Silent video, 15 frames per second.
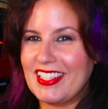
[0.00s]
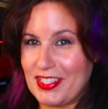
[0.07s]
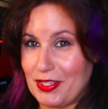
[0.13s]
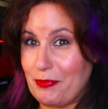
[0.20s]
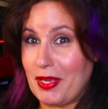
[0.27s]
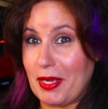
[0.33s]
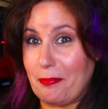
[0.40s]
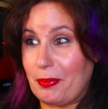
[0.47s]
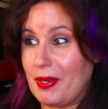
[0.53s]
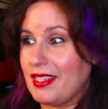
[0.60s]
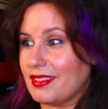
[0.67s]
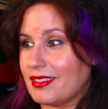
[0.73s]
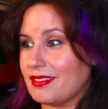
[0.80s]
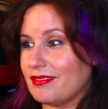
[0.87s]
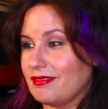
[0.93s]
It's a big
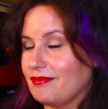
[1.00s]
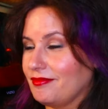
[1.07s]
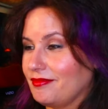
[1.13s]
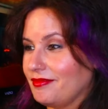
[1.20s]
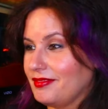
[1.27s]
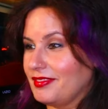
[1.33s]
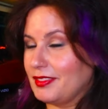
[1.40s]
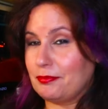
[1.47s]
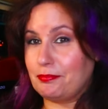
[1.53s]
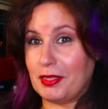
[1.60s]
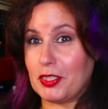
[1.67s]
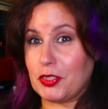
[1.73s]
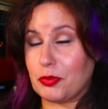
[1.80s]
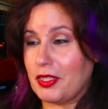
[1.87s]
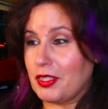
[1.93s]
piece.
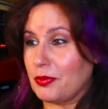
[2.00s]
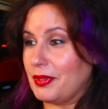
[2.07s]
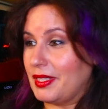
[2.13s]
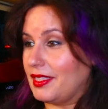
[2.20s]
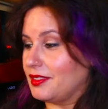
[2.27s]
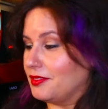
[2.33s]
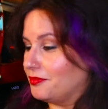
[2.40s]
Big shredded wheat.